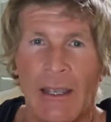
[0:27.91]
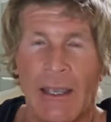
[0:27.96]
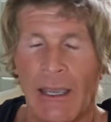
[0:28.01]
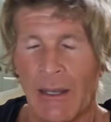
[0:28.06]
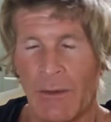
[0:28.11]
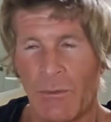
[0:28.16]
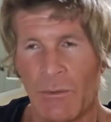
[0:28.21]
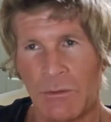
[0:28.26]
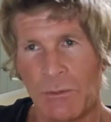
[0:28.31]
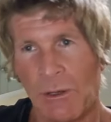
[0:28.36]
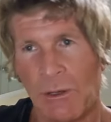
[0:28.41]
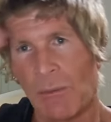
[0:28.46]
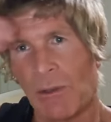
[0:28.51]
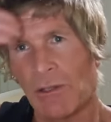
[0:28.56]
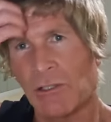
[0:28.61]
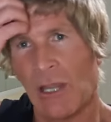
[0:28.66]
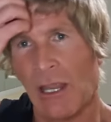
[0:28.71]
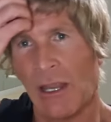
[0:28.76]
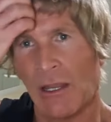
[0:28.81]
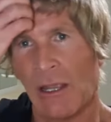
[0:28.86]
and it was pretty
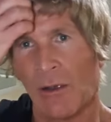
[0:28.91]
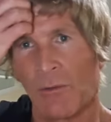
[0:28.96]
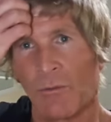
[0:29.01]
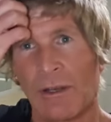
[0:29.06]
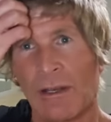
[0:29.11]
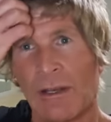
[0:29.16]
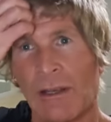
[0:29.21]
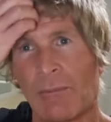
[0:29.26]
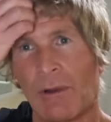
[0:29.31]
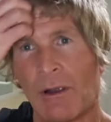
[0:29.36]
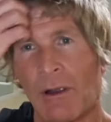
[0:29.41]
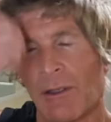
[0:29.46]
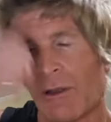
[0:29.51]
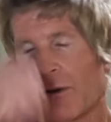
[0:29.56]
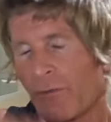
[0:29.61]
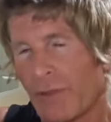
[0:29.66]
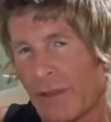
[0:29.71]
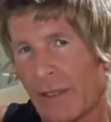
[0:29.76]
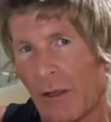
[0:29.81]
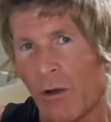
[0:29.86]
much a uh, reading marathon
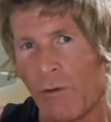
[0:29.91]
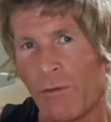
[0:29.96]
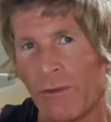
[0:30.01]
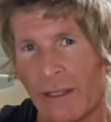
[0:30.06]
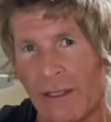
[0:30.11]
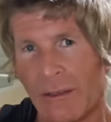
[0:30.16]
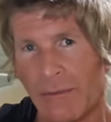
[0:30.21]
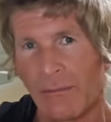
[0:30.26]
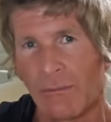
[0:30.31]
over the over the